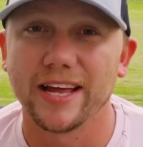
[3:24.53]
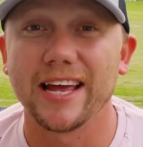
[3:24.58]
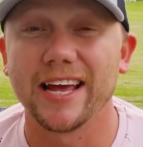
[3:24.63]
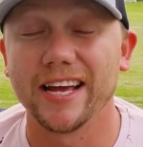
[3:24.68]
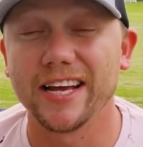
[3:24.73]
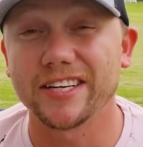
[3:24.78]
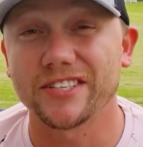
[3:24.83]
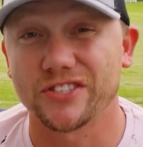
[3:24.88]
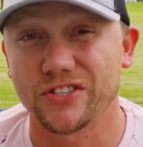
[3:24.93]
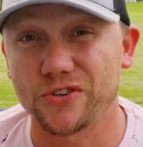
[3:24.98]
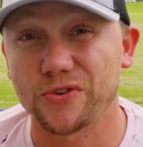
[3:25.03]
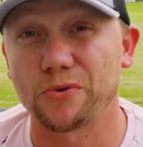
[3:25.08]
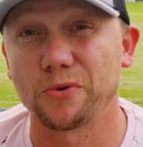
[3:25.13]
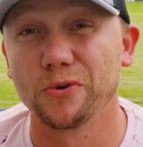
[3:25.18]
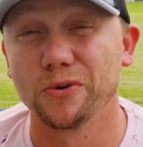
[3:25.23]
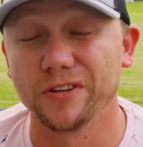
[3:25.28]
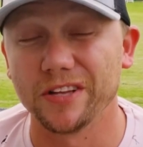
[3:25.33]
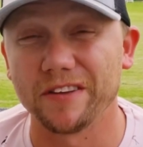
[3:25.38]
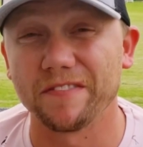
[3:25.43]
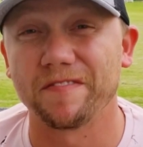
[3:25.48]
It
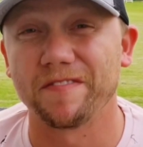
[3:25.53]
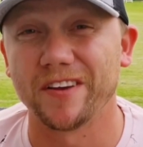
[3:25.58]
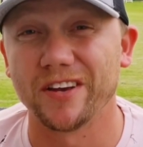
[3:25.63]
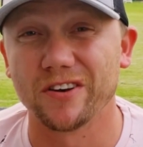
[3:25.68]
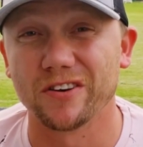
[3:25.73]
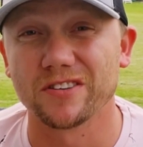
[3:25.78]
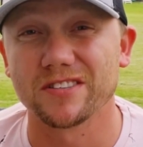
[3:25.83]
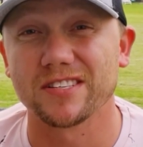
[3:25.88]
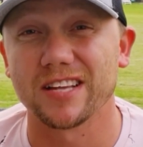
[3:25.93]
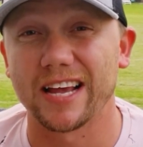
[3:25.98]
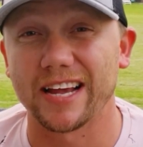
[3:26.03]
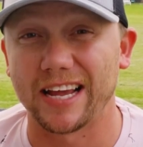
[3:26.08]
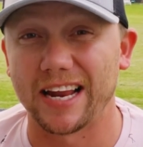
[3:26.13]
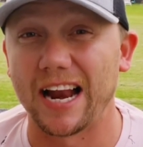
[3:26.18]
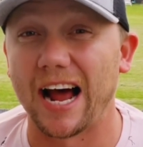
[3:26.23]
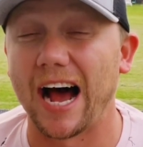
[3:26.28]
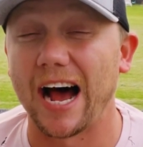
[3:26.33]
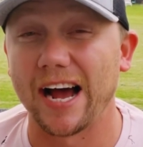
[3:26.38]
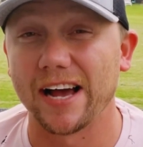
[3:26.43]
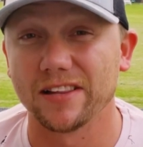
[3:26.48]
truly feels like an
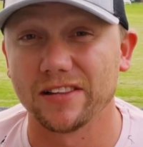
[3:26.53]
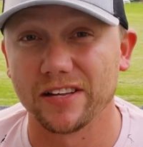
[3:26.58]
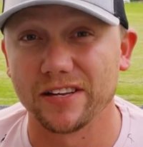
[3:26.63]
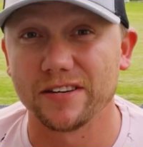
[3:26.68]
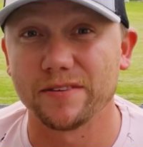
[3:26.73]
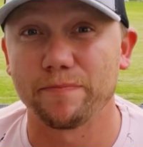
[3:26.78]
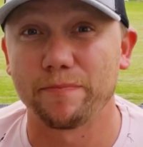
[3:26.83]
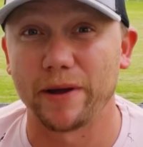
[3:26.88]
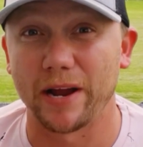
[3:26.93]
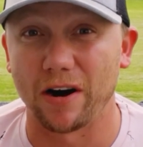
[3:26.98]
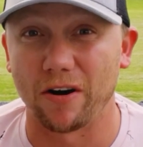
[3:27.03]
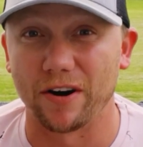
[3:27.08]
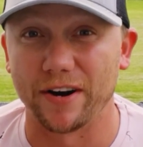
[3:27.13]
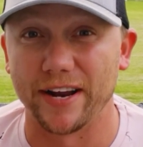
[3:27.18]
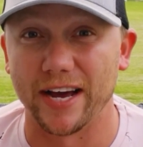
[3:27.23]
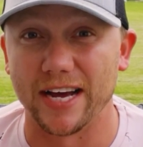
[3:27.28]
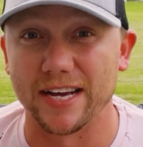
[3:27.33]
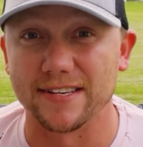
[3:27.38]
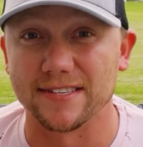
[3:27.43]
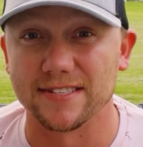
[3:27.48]
island
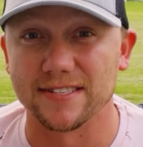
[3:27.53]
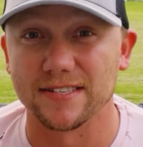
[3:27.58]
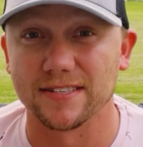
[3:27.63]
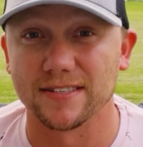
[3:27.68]
paradise.